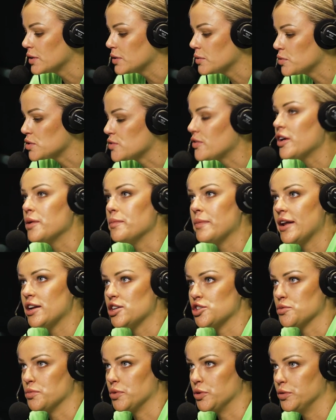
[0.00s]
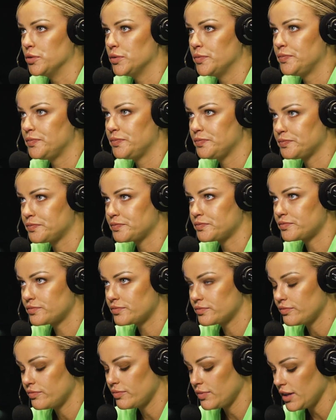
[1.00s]
was very manageable,
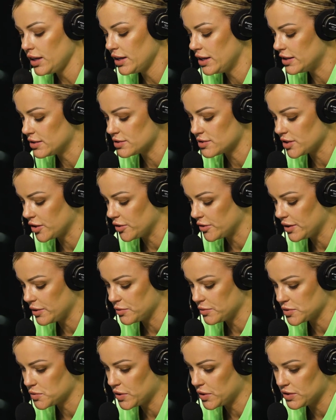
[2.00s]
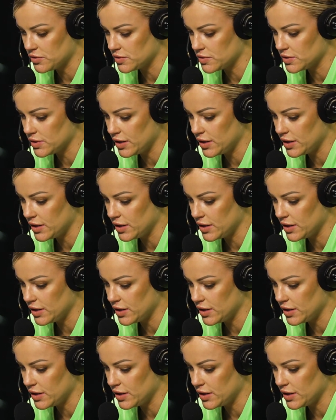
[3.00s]
and so it was, it was